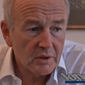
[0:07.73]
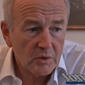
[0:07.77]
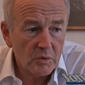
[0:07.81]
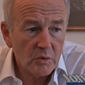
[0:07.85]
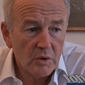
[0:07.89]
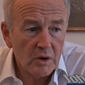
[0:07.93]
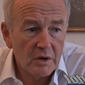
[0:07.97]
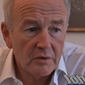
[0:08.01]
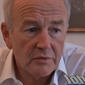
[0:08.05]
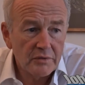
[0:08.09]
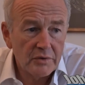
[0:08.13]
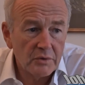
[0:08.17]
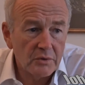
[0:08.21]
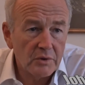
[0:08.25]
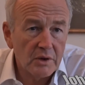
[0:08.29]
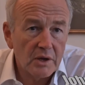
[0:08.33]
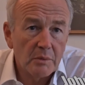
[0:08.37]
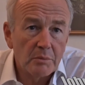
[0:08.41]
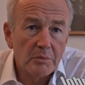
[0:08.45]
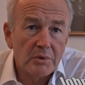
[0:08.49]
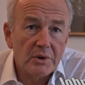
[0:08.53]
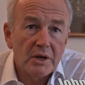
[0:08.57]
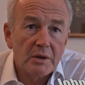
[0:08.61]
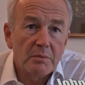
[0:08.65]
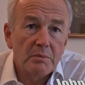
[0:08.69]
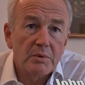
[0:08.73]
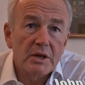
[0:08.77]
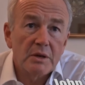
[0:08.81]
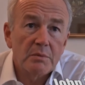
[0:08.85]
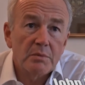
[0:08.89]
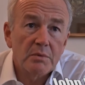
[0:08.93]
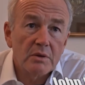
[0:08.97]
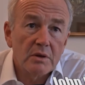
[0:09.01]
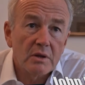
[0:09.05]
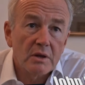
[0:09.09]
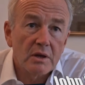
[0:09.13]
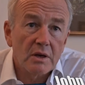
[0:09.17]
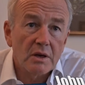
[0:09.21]
quite a few company
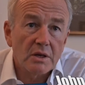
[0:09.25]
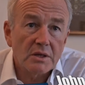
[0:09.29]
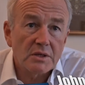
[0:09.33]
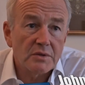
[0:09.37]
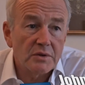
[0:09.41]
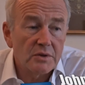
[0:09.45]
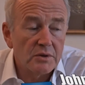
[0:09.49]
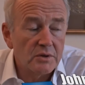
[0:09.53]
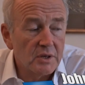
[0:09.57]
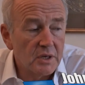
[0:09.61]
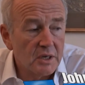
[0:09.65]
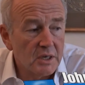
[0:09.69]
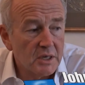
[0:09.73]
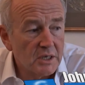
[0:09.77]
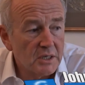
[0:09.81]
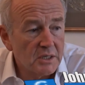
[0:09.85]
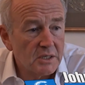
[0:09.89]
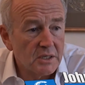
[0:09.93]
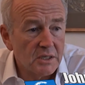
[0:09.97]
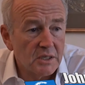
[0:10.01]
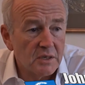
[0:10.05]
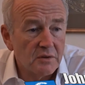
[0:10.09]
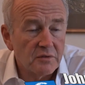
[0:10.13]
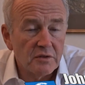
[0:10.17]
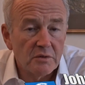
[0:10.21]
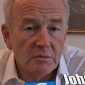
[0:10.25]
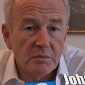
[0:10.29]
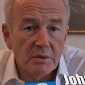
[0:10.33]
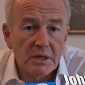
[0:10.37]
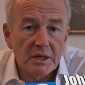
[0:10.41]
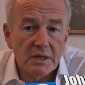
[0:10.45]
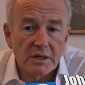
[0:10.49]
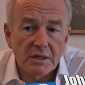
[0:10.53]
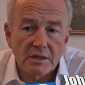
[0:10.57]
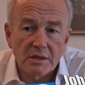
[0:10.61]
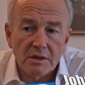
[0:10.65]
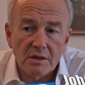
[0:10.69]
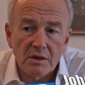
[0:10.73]
people the last few days in different
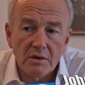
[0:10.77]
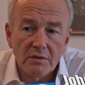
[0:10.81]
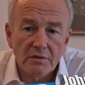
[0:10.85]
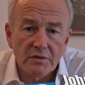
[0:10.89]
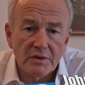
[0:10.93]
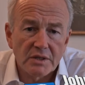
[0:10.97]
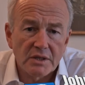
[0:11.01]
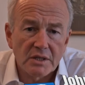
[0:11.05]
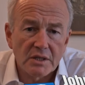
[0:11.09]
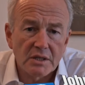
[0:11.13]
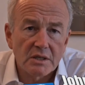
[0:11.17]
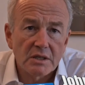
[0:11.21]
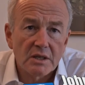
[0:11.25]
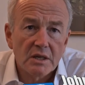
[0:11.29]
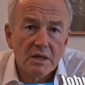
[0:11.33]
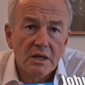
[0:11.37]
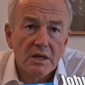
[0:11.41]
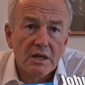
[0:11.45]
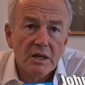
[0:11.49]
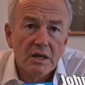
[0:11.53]
meetings and conferences.